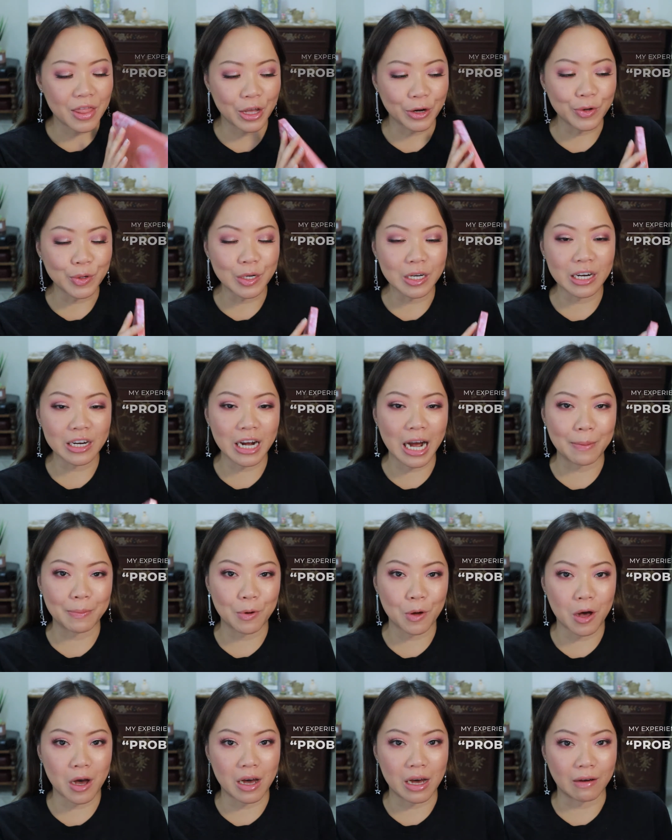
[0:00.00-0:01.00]
There were a
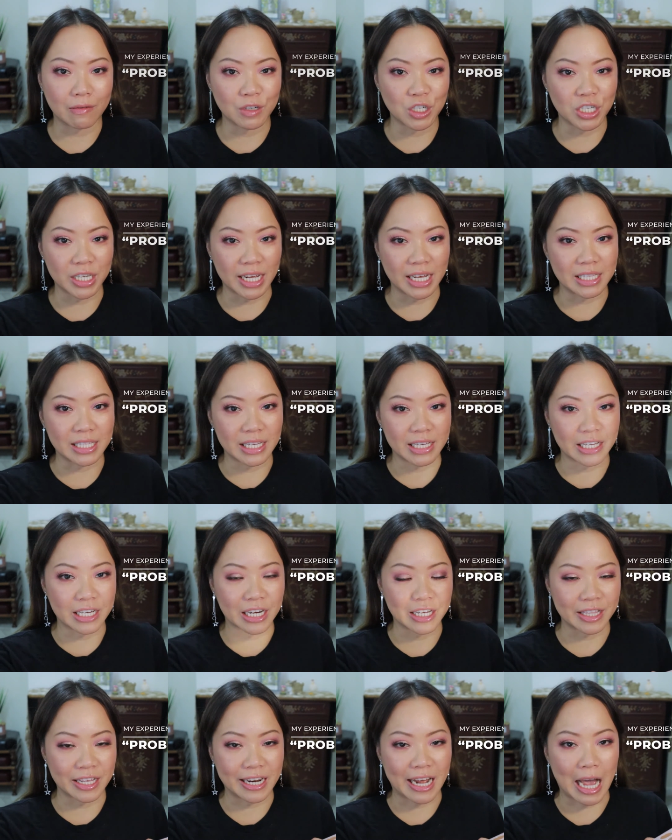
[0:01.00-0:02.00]
couple of shades in
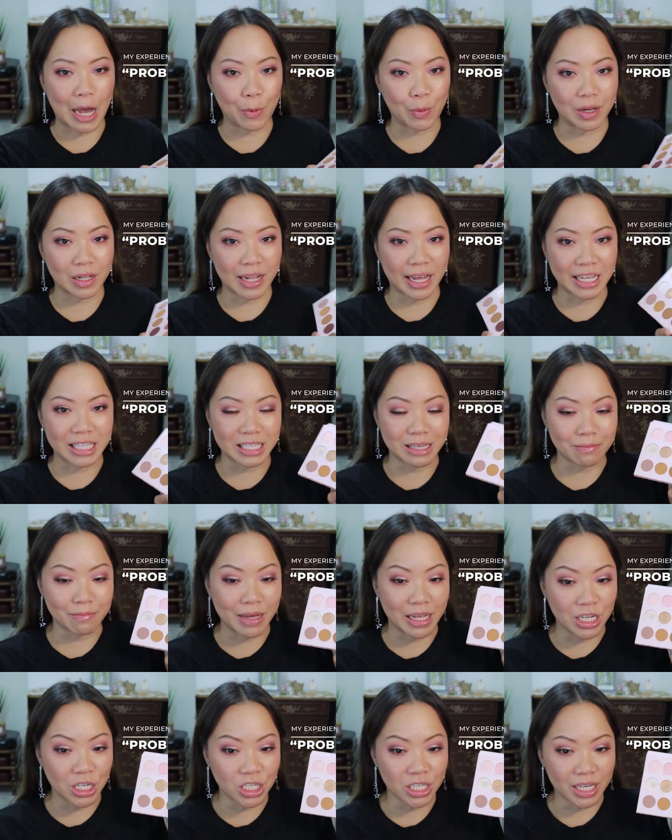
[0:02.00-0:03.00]
here that I would like to
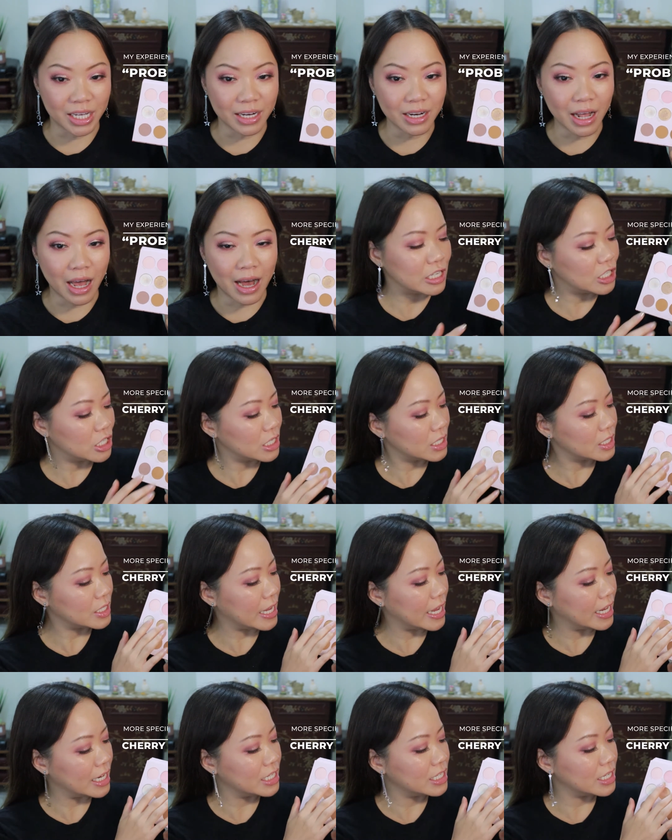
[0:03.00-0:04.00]
mention. It just
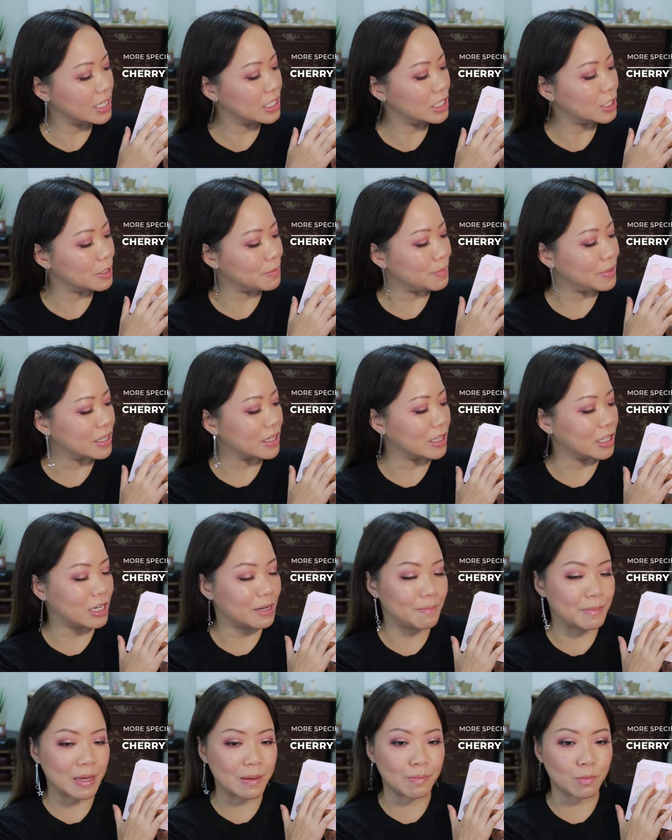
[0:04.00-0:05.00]
tended to be a little
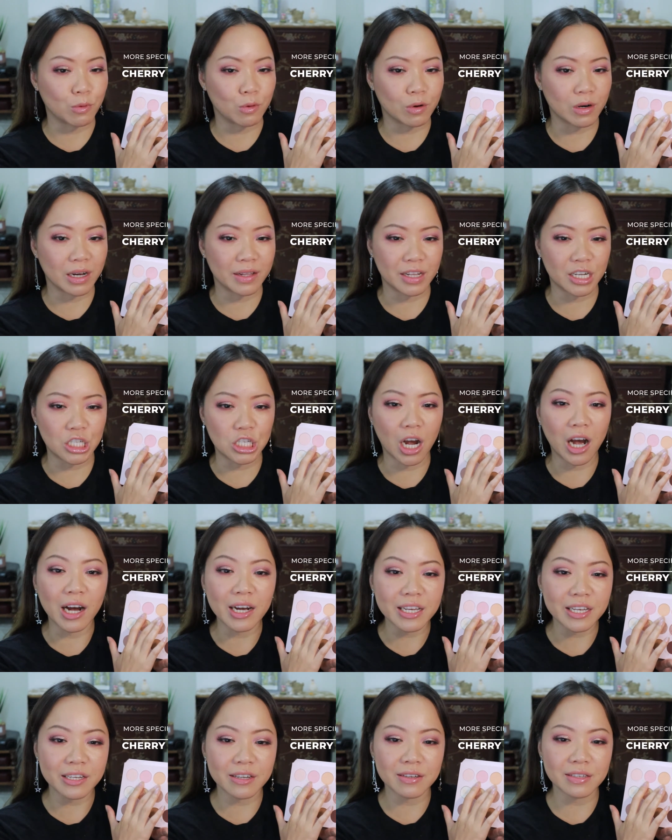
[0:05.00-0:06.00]
bit more on the
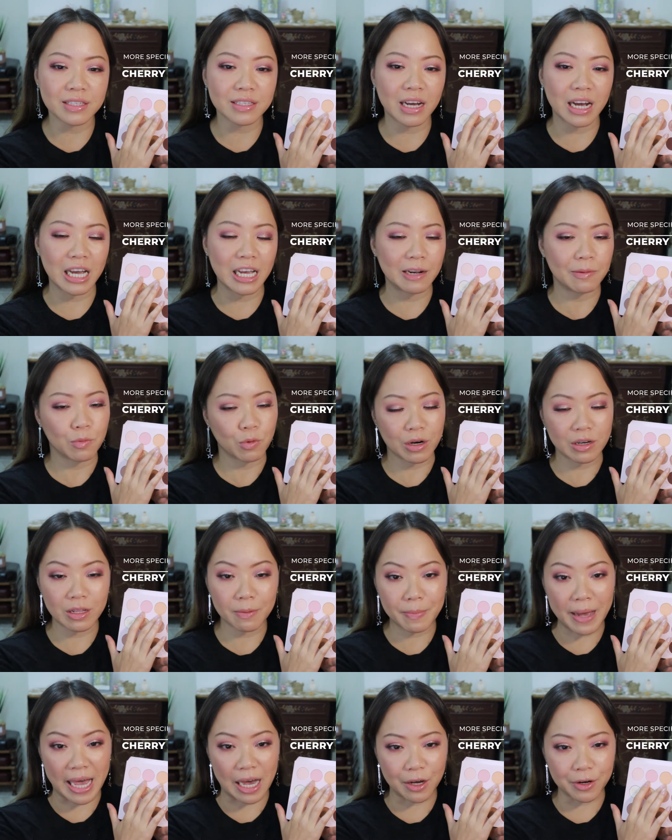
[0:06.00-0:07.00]
chalkier side, more on the
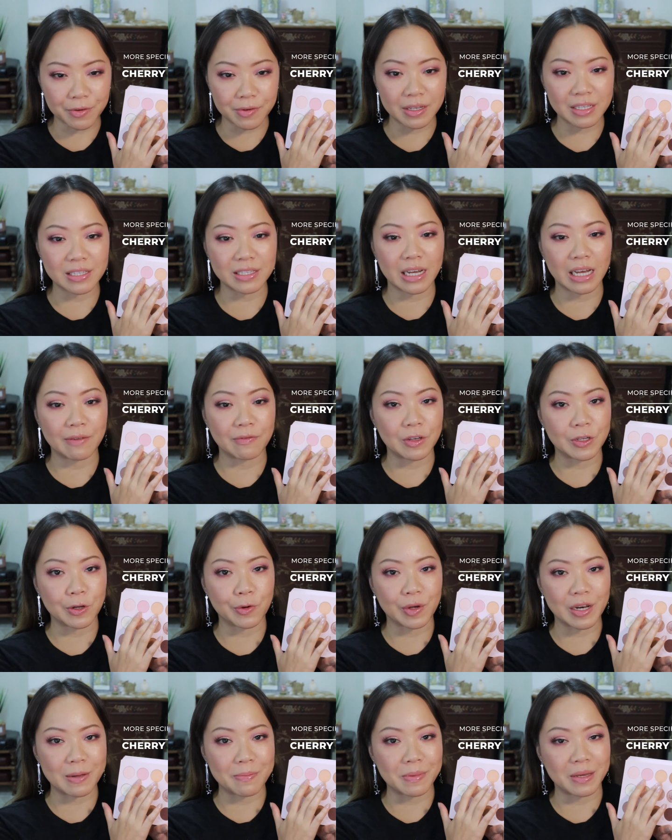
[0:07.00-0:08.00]
powdery side, if you know
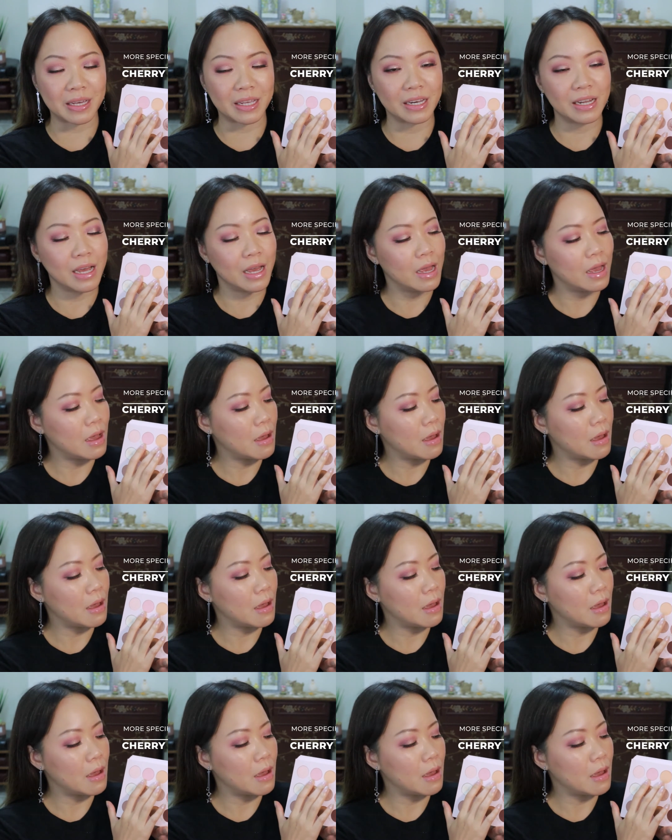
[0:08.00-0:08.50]
what I mean.